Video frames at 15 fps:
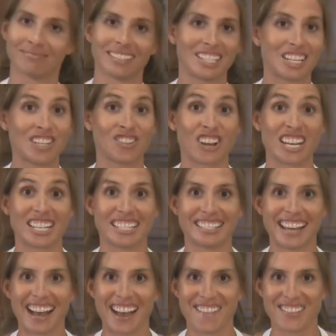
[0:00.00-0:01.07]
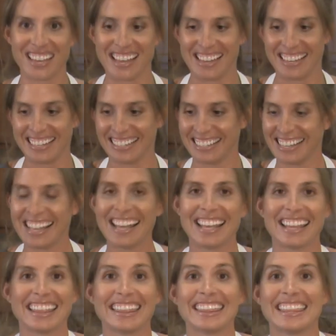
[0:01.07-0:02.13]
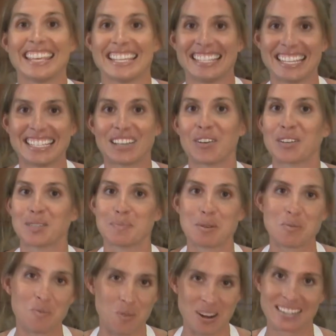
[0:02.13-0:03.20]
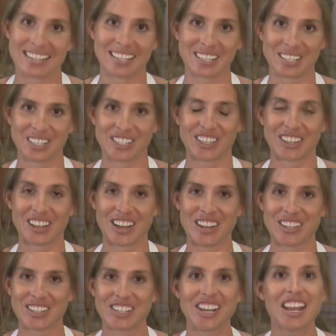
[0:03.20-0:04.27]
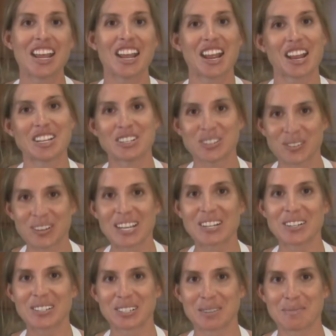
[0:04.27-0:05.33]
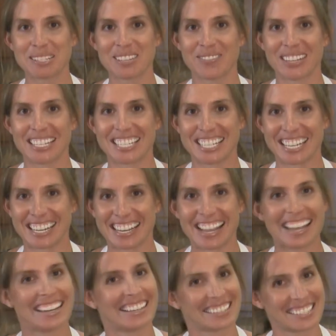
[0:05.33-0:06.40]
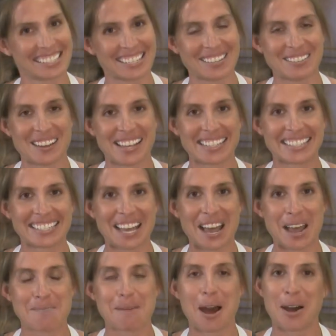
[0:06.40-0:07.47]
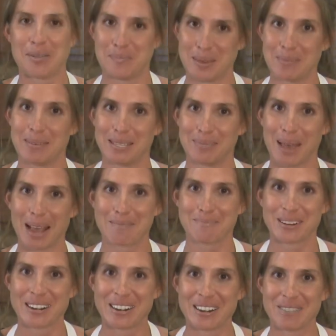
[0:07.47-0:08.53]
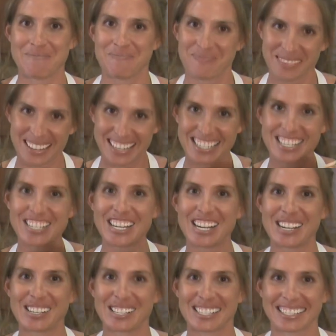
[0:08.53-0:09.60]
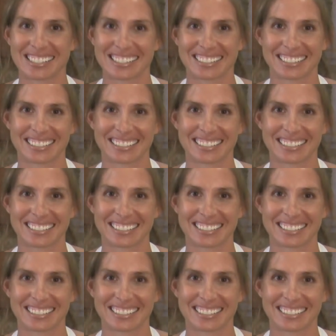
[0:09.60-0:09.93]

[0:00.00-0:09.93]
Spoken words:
She's ready to dive in. This is going to be one delicious lunch. Enjoy your shrimp ceviche, and I'll see you next time on BB's Back Burner. Cheers.